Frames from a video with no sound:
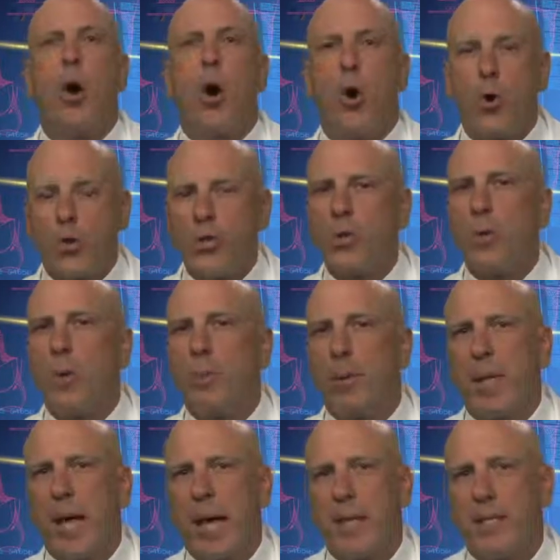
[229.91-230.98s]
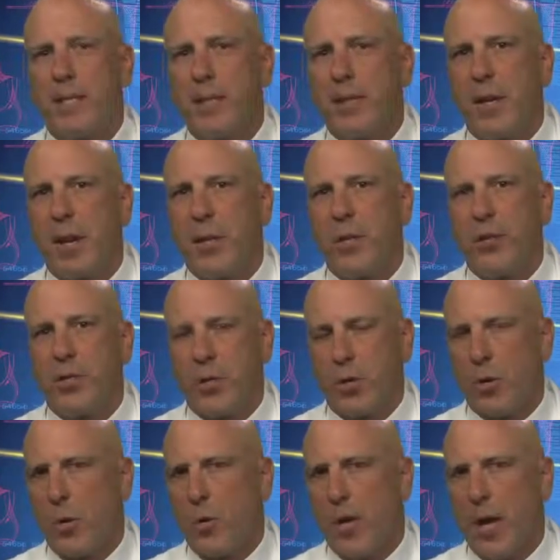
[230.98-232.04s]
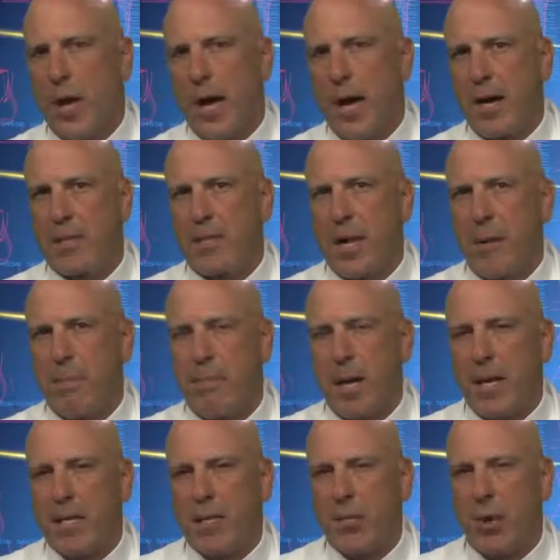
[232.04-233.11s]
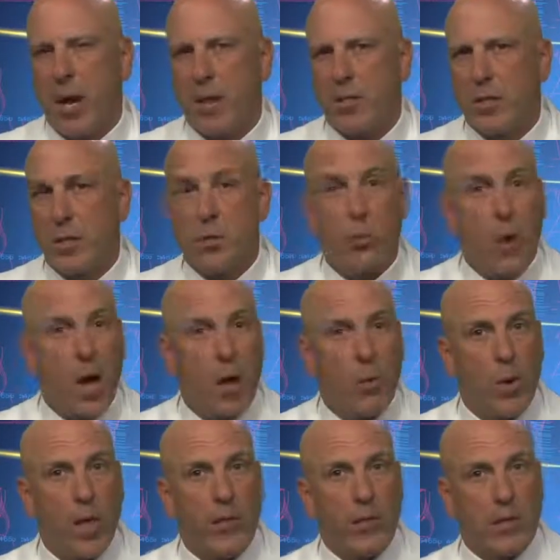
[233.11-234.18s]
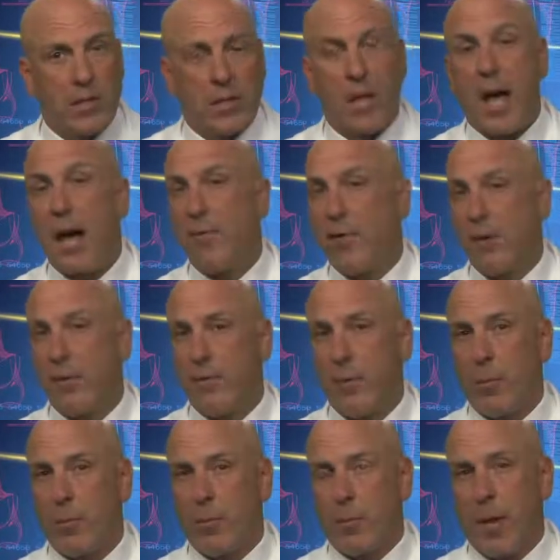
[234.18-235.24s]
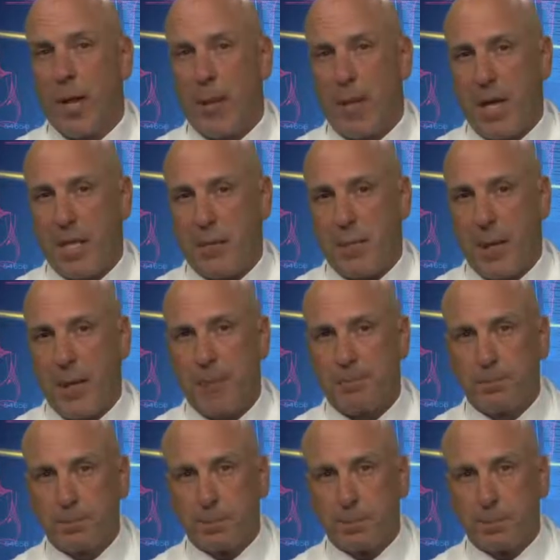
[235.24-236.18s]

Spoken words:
also applies to the other zirconia oxide based crowns as well, whether it's lava from 3MSB,